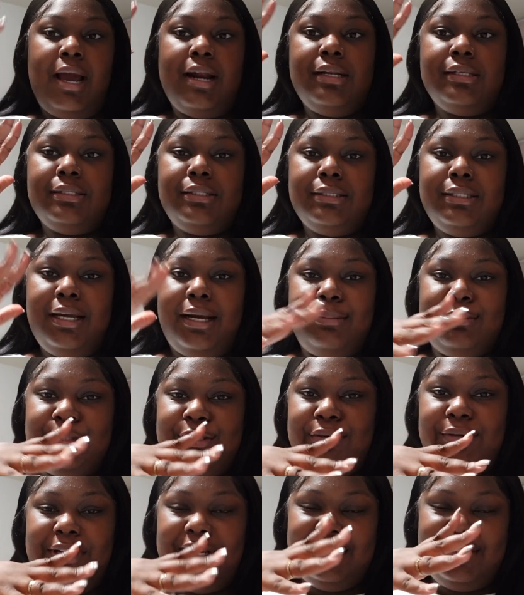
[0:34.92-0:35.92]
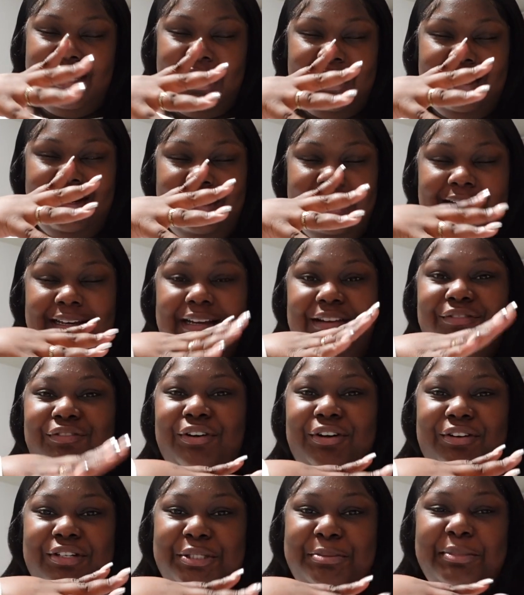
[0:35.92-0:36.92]
Honestly, I'm so excited, like,
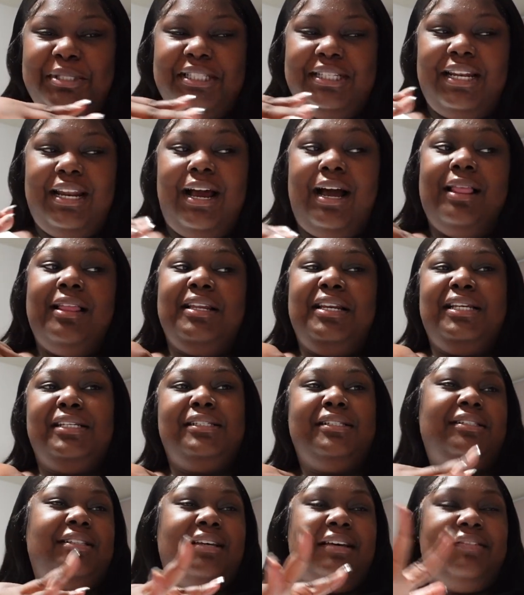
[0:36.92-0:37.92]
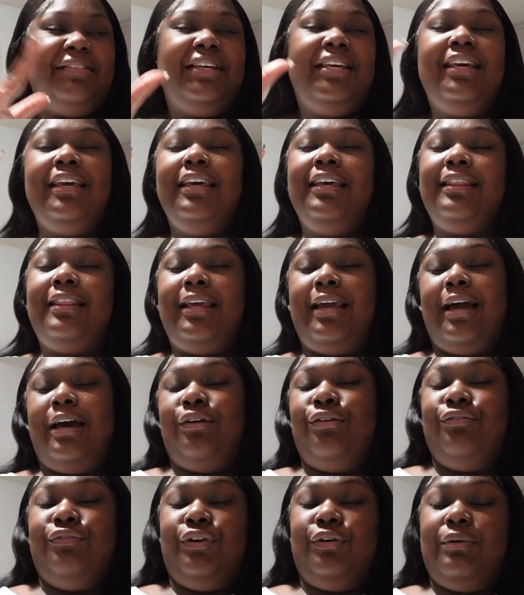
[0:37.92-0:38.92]
for Christmas and the holidays and stuff that I
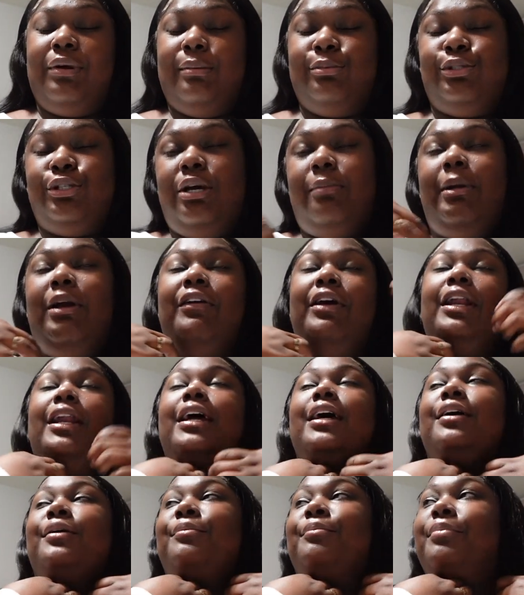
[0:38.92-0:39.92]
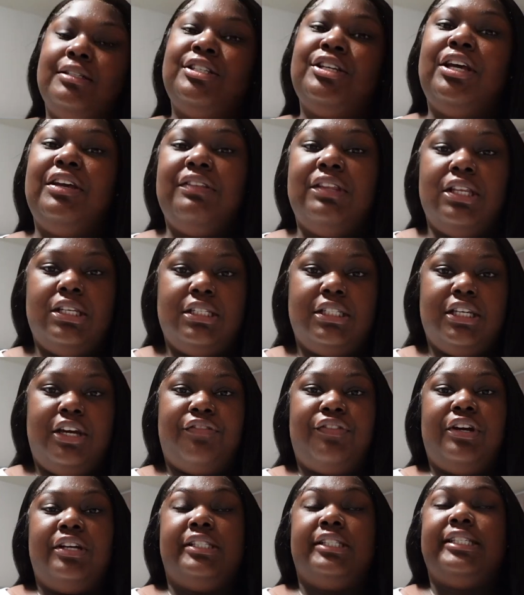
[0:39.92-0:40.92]
don't even know what I'm talking about right now. So if this is your
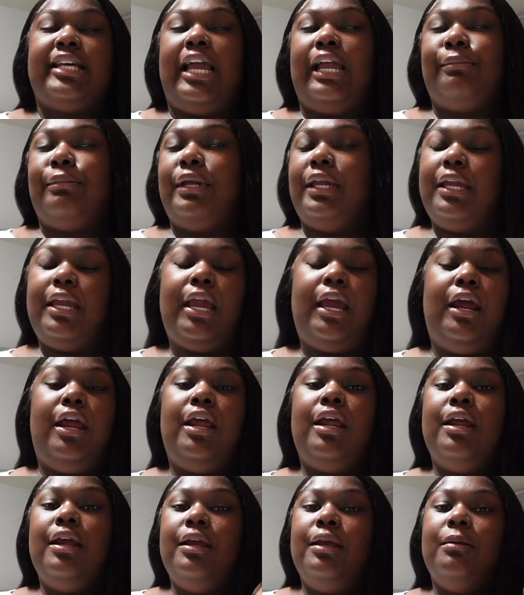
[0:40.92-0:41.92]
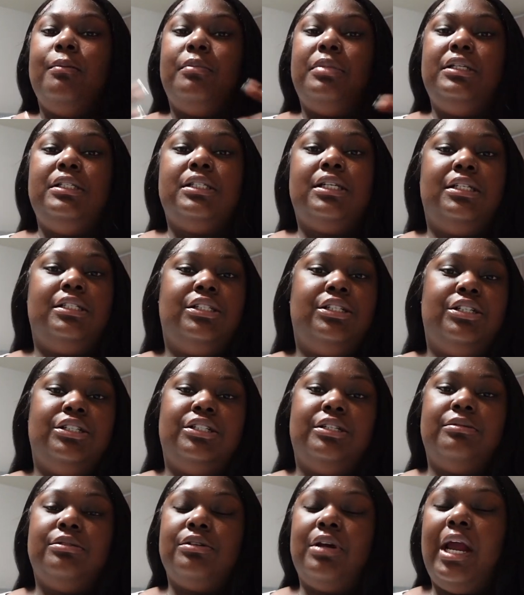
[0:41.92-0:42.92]
first time here, please consider
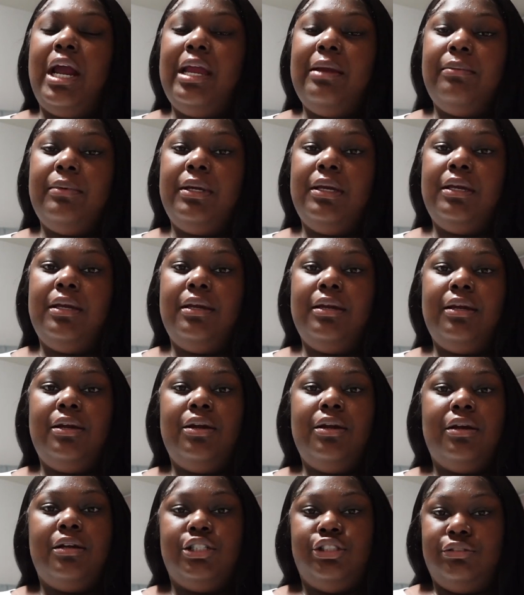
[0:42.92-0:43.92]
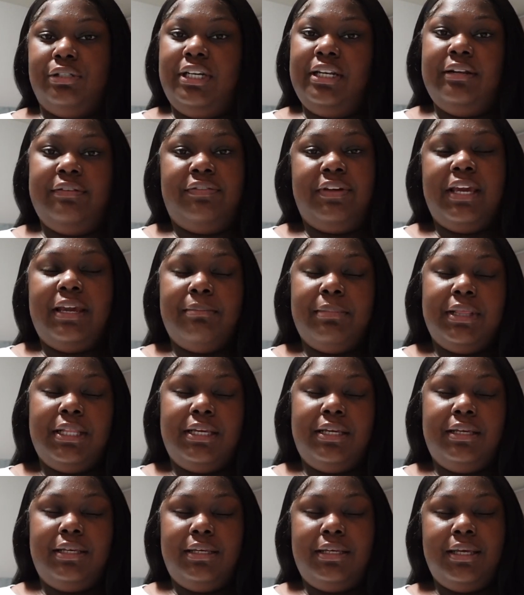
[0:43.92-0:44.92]
subscribing, join the
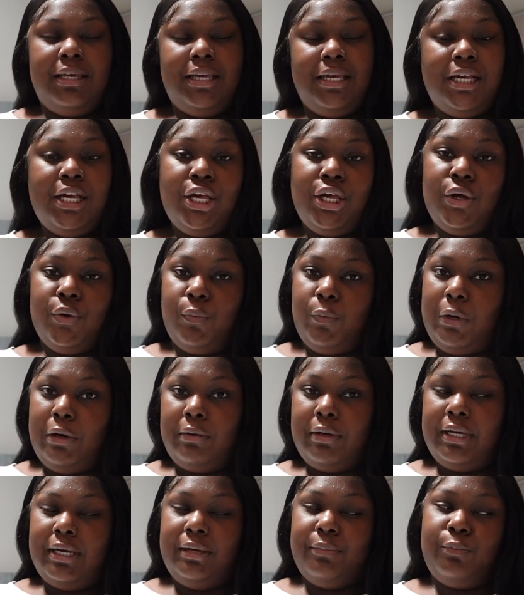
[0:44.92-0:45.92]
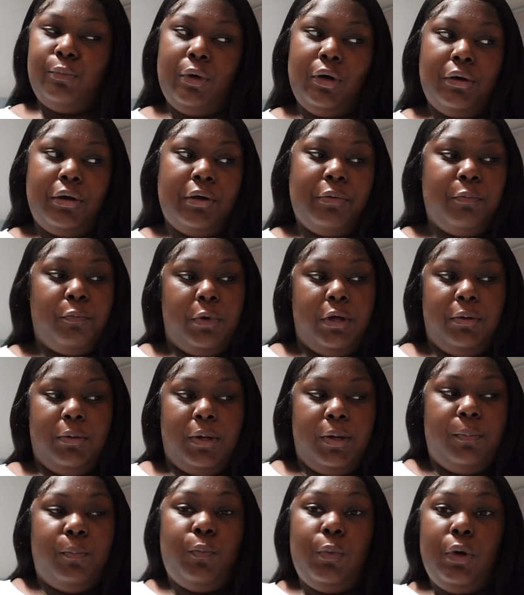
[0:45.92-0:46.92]
family, welcome welcome welcome